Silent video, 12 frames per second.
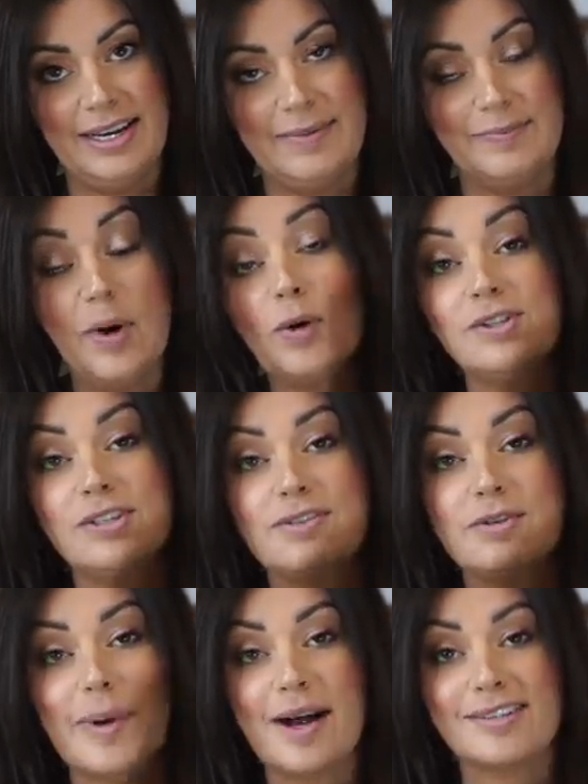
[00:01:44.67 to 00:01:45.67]
most of
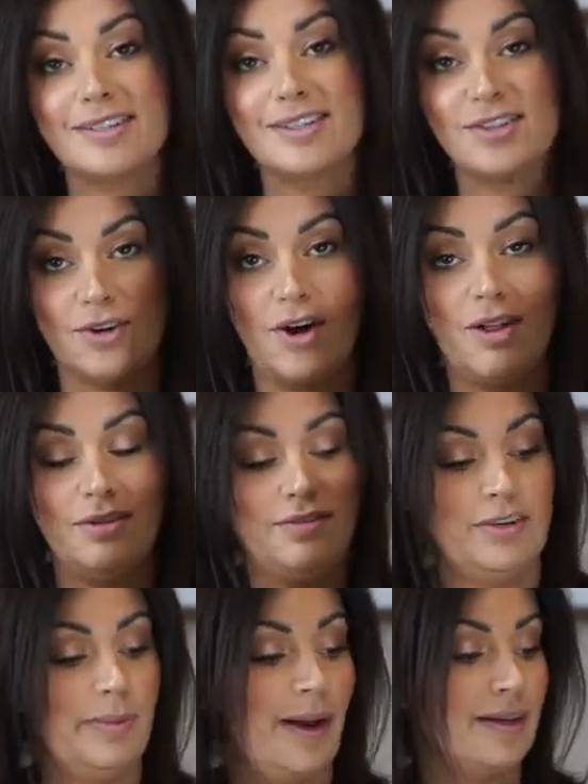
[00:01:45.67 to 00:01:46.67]
their boxes or all of
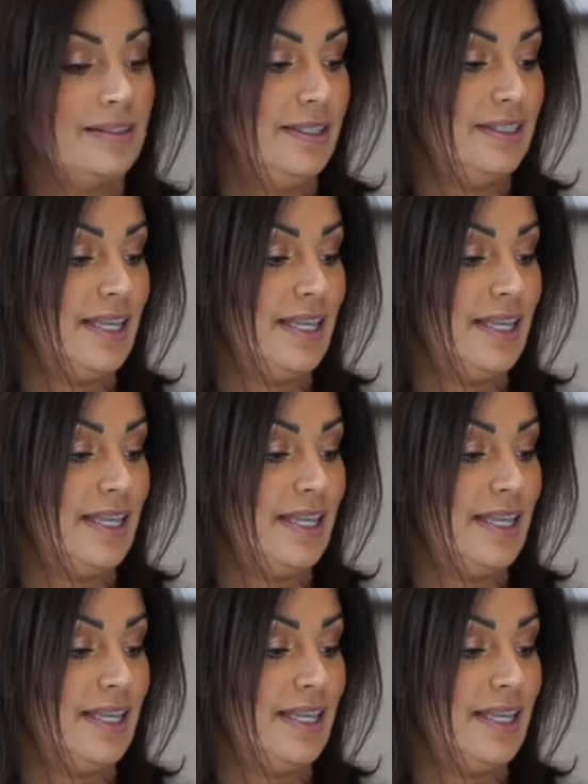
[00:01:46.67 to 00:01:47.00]
their boxes,